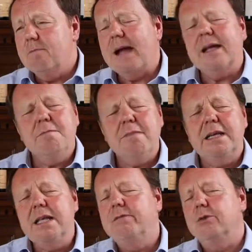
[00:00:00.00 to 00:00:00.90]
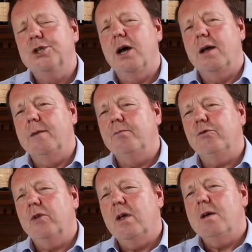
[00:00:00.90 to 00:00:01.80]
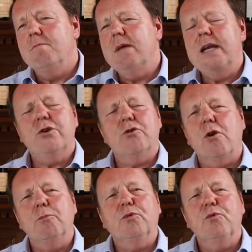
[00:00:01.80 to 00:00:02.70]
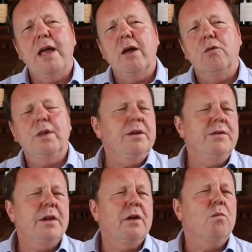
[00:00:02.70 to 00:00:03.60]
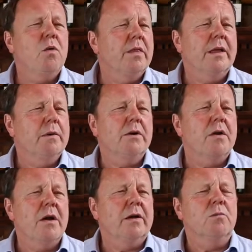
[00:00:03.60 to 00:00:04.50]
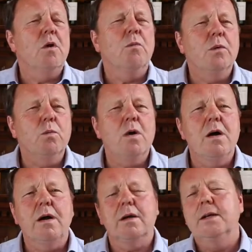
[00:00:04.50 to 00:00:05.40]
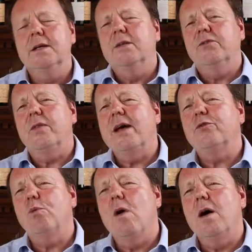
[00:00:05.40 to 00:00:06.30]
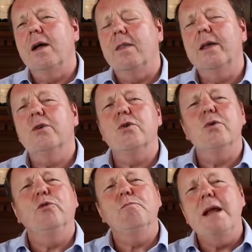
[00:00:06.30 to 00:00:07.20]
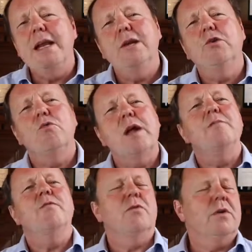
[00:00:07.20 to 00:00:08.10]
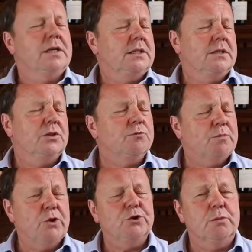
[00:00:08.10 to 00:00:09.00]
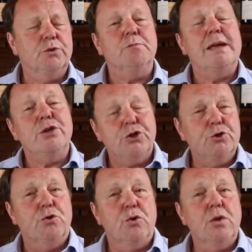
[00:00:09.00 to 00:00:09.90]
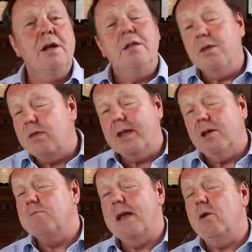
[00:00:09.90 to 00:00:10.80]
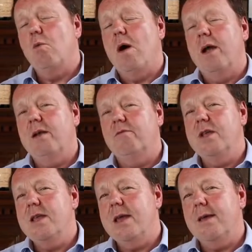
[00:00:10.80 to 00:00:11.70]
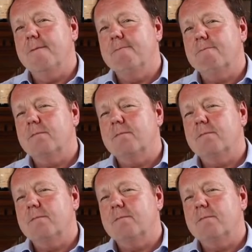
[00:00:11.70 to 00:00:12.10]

back in medieval times, many crops failed. They didn't know what they were growing and what would work. So that's why they grew as many grape varieties as possible to make sure that they could make a wine every year.